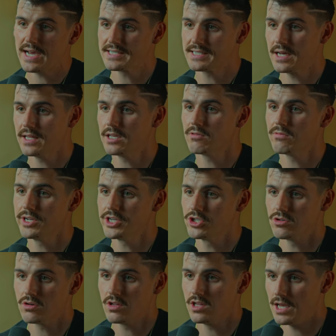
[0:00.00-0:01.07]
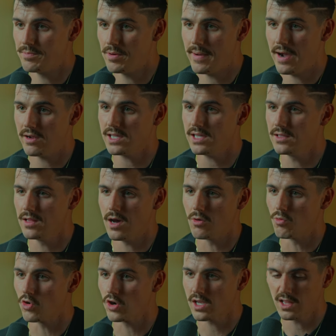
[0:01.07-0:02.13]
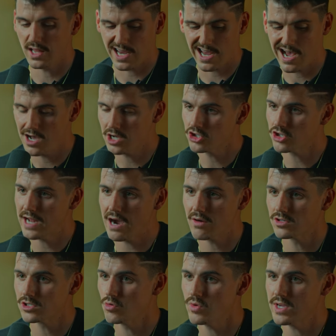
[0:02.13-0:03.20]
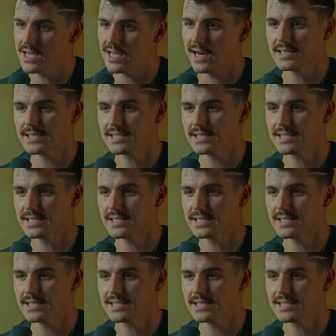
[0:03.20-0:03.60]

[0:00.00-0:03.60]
I saw the original clip about Elon working like 100 hours a week and I